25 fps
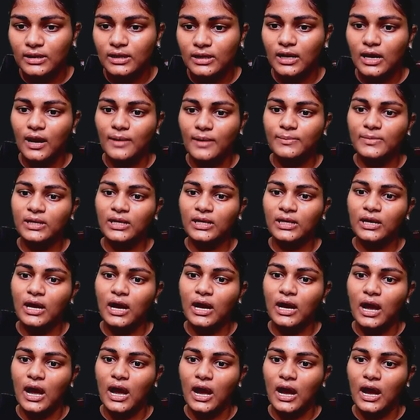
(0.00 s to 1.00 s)
coming
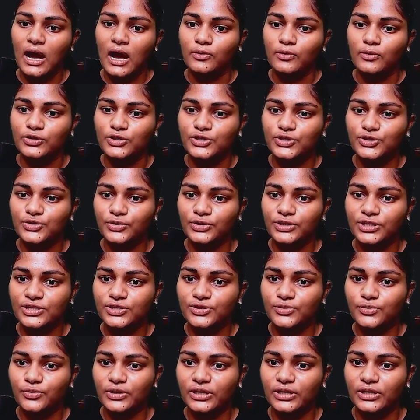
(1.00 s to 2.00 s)
out. So it is
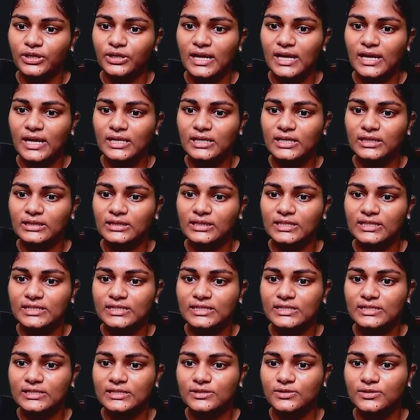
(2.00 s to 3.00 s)
going like
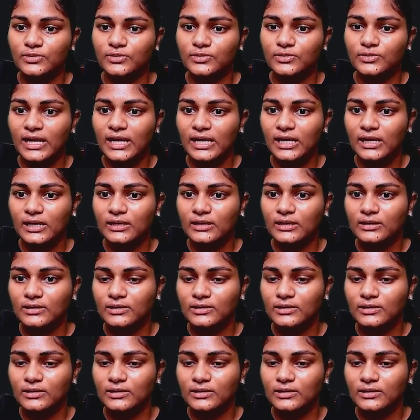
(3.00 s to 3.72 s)
this. So like